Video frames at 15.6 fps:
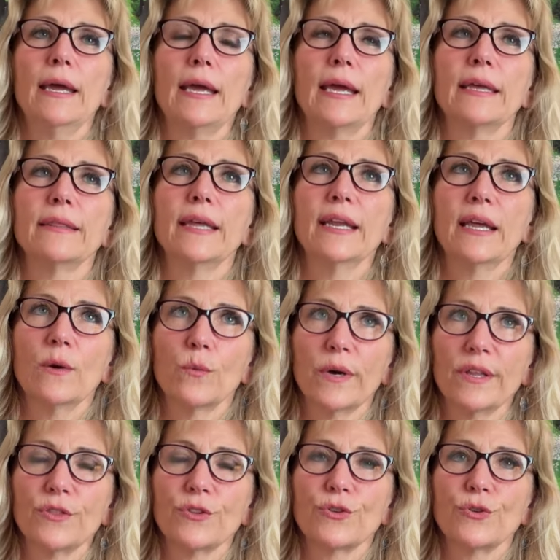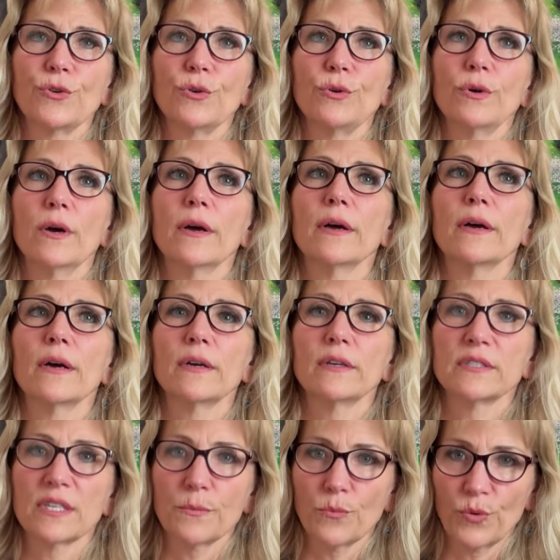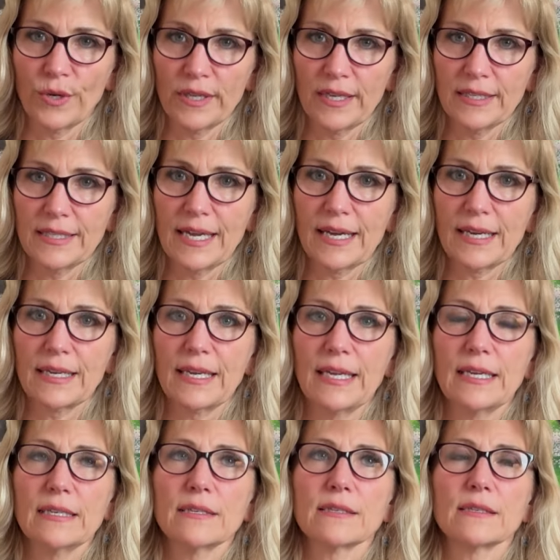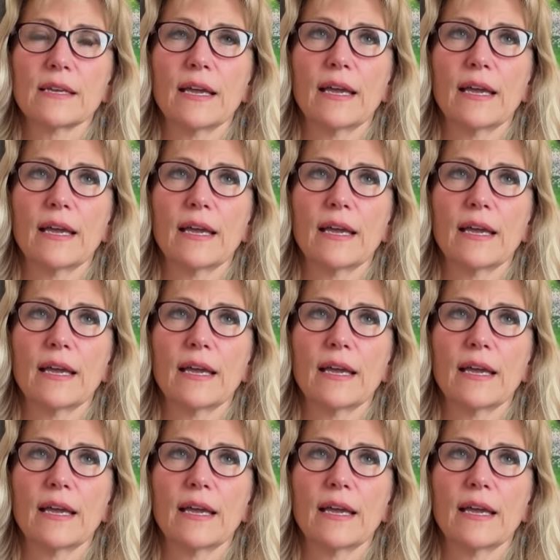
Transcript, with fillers: And then I went through some breathing techniques